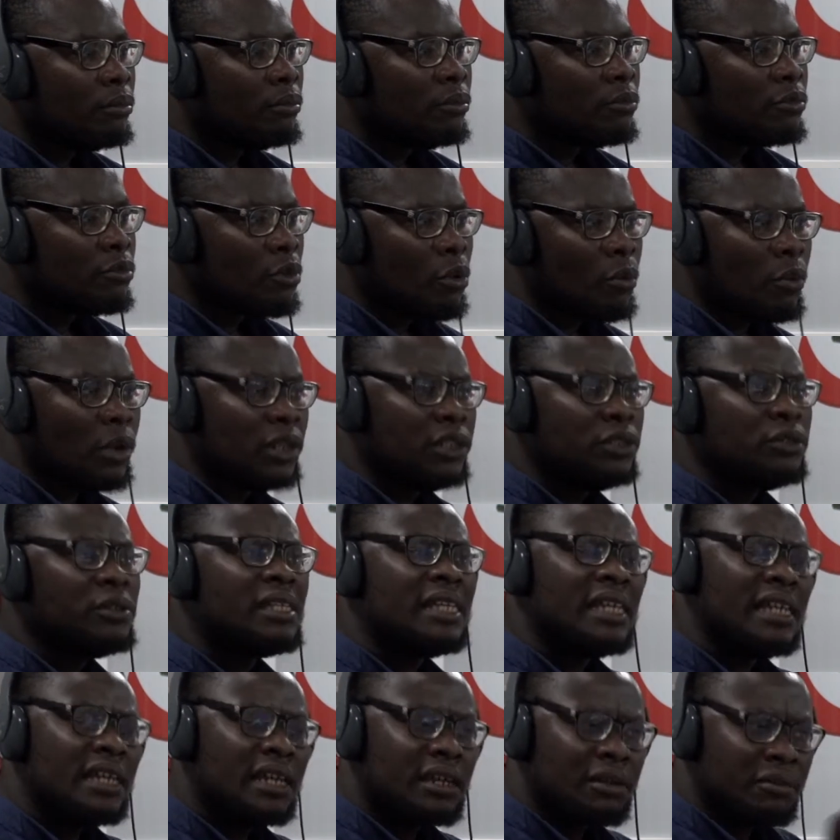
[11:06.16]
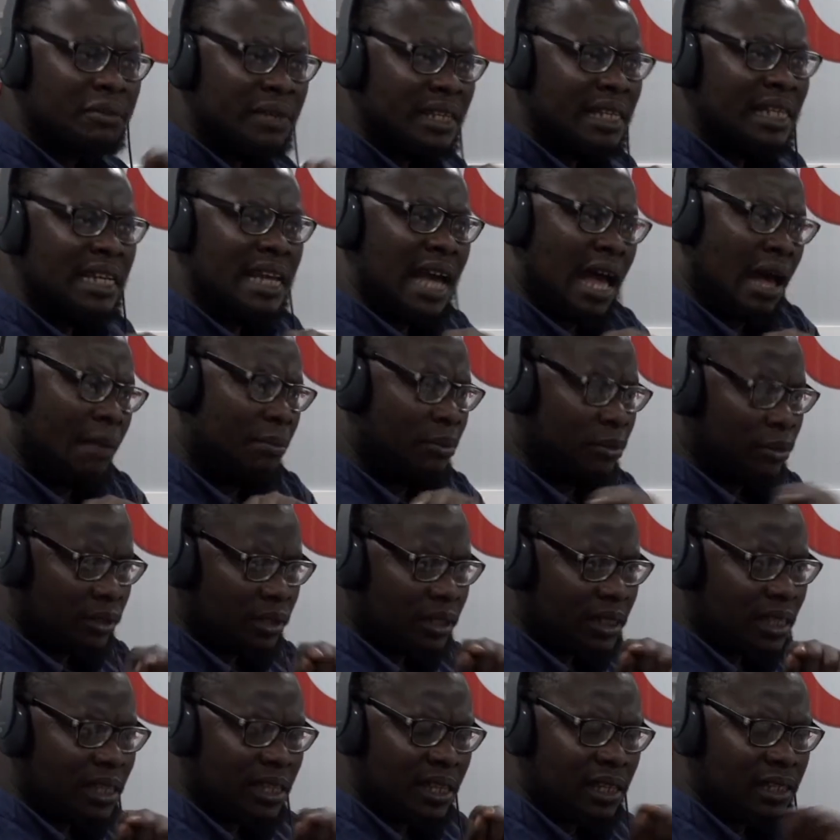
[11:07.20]
So what do you think really
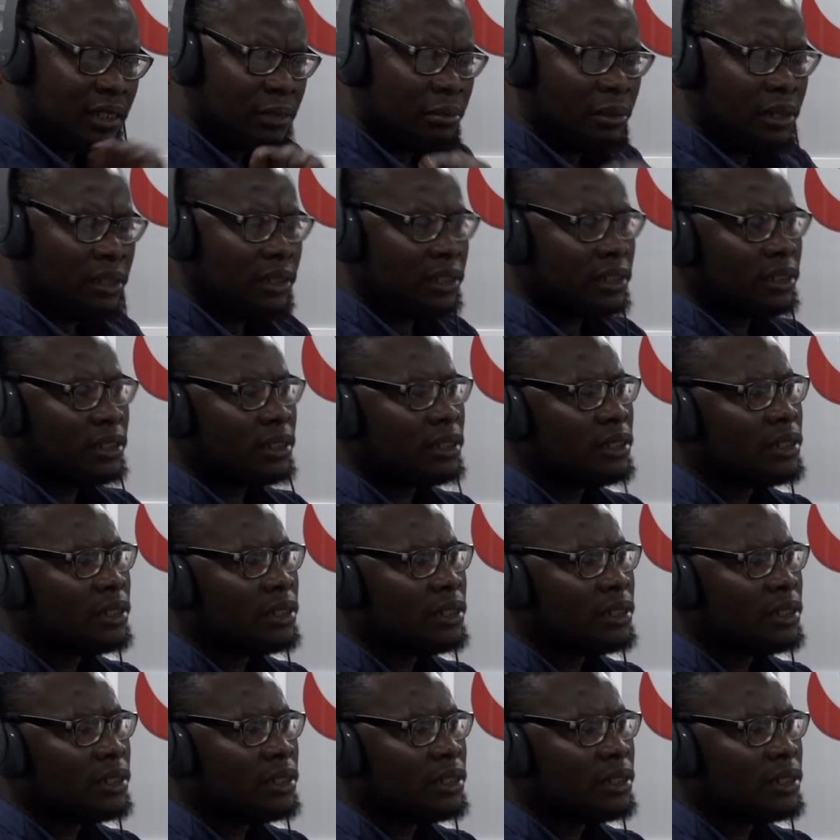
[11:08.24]
happened in these places?